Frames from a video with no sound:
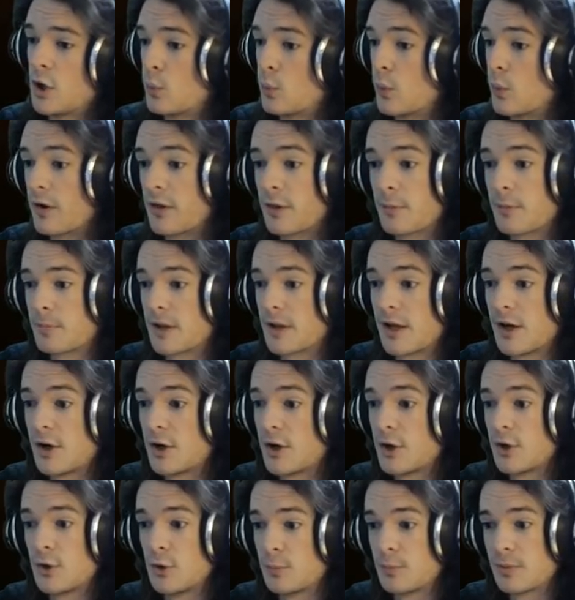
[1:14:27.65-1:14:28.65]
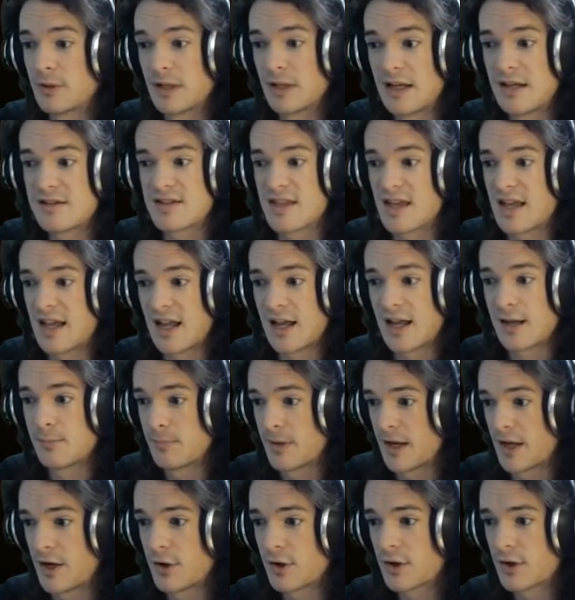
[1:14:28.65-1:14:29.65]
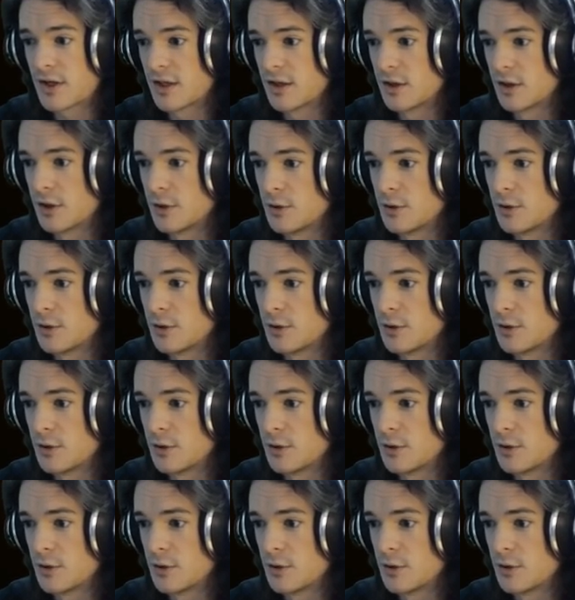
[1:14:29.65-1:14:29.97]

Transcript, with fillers: where the player who plays the hand better can